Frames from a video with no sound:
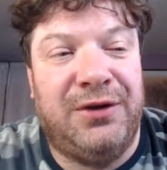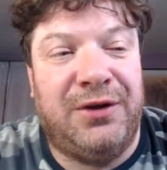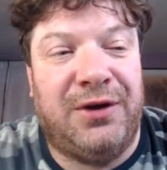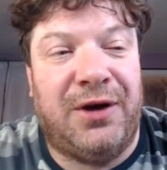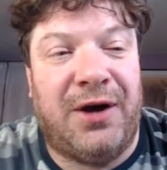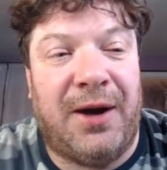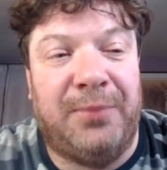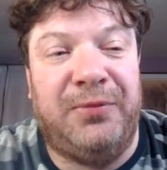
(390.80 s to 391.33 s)

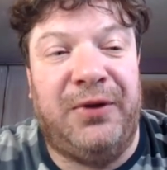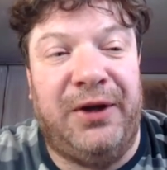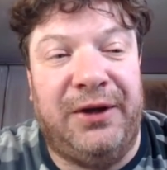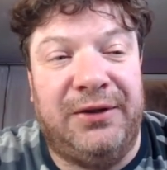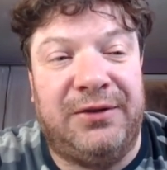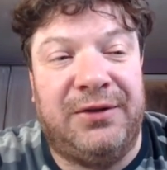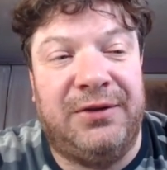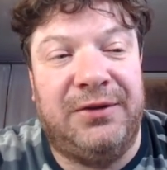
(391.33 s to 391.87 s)

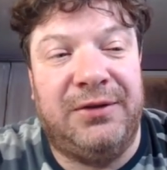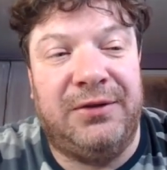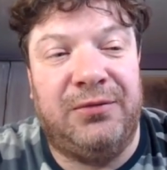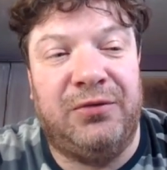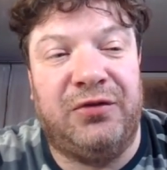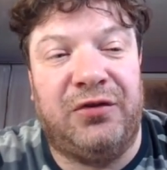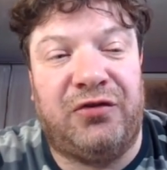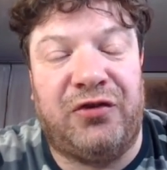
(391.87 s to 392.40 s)
update
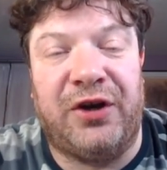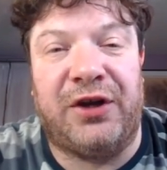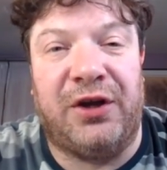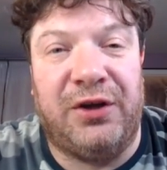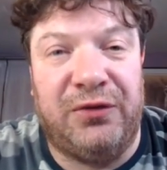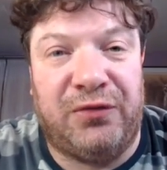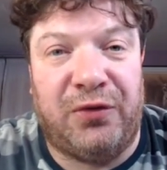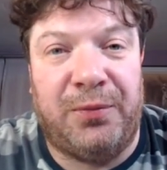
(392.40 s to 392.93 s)
with the
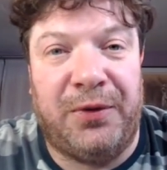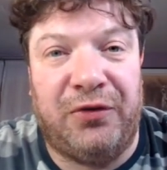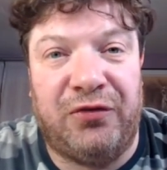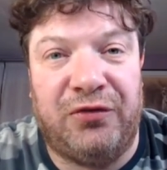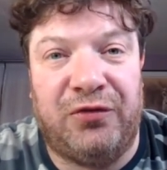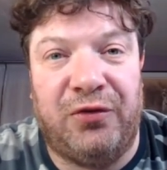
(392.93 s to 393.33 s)
tracking information.